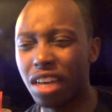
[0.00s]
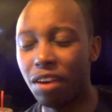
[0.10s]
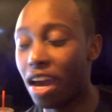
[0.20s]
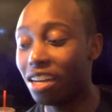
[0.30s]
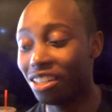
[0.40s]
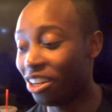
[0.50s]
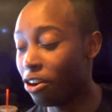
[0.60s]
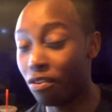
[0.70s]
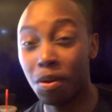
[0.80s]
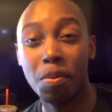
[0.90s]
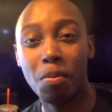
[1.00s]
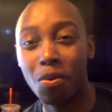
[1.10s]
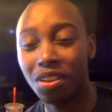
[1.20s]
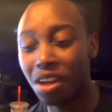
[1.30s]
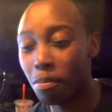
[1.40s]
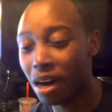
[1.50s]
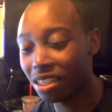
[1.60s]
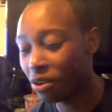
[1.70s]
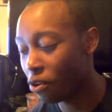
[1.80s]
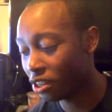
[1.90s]
I actually don't even remember what the
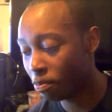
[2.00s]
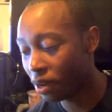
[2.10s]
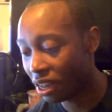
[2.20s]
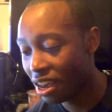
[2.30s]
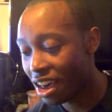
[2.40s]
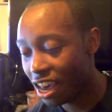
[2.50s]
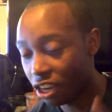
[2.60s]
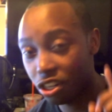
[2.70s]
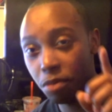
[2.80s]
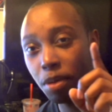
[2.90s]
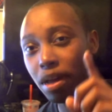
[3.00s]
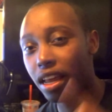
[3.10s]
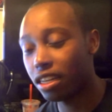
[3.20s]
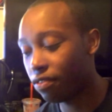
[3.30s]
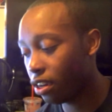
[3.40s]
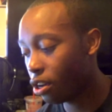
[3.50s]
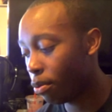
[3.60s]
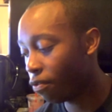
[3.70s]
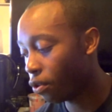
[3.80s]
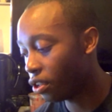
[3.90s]
unboxing was, but it should have been my last video
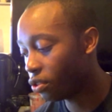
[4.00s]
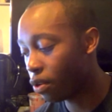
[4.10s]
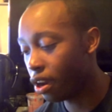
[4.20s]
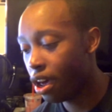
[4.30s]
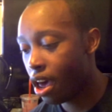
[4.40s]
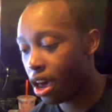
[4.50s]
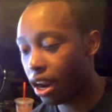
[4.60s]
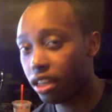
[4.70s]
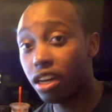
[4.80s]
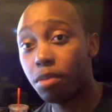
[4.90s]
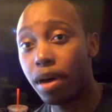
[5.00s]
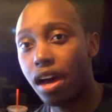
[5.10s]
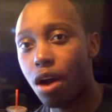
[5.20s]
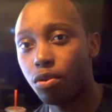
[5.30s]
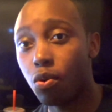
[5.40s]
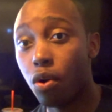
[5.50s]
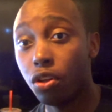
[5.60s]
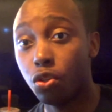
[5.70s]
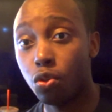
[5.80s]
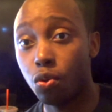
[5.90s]
before this one, and I talked about how I was
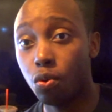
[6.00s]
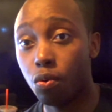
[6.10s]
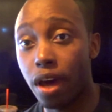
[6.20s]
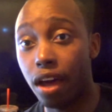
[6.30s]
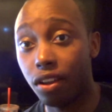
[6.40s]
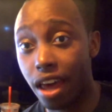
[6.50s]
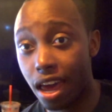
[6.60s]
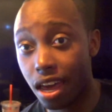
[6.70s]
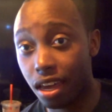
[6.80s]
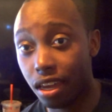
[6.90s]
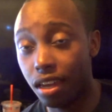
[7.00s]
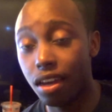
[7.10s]
going to LA,